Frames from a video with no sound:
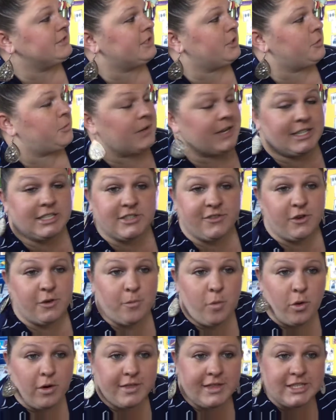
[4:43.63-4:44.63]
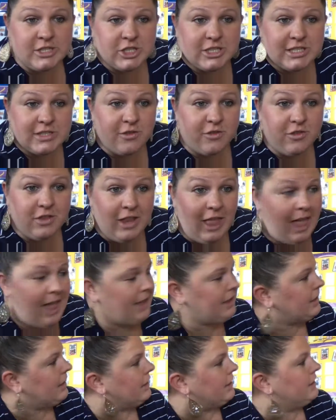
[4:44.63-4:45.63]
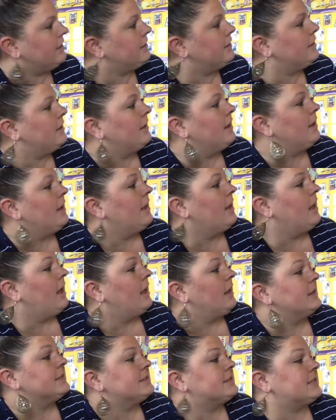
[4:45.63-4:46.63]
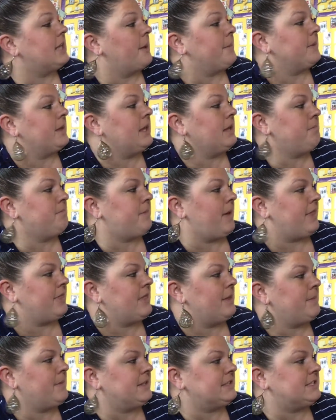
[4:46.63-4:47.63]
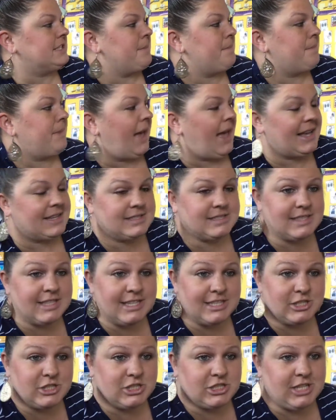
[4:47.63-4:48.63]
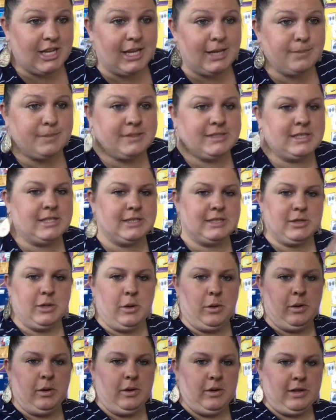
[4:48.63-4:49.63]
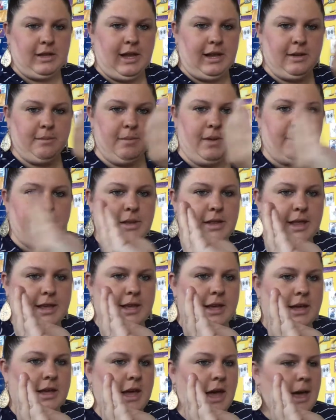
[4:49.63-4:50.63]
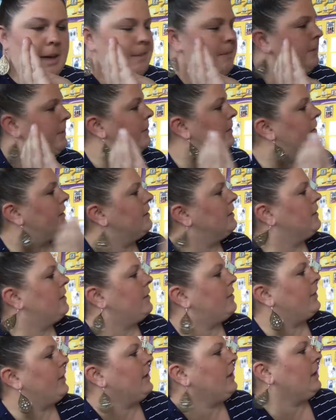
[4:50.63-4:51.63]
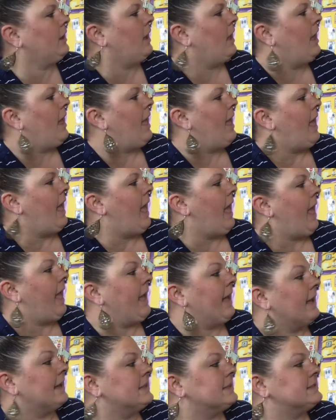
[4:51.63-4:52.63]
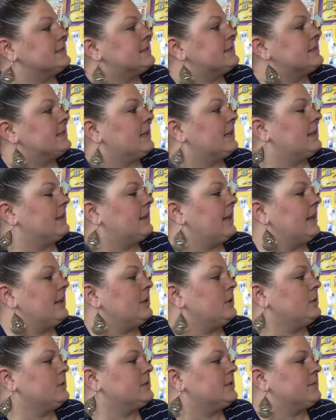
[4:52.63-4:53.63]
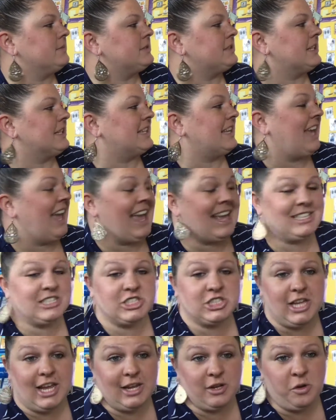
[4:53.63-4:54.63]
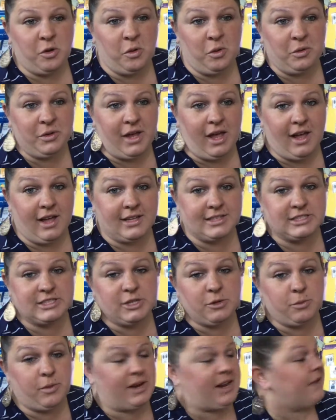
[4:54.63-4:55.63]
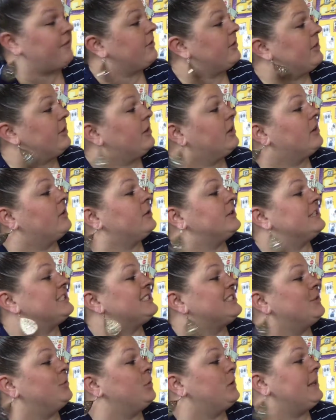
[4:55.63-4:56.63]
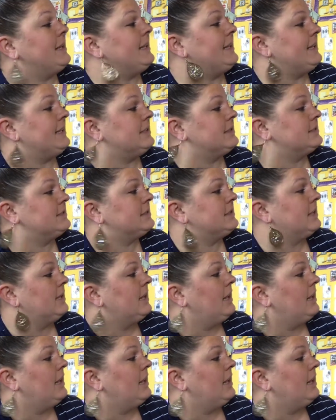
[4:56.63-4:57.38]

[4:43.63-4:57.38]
their wings for more than just flying. Some can bend them into basket shapes, so kind of maybe like a cup, you think? And they use them to catch and hold on to whatever they're going to eat.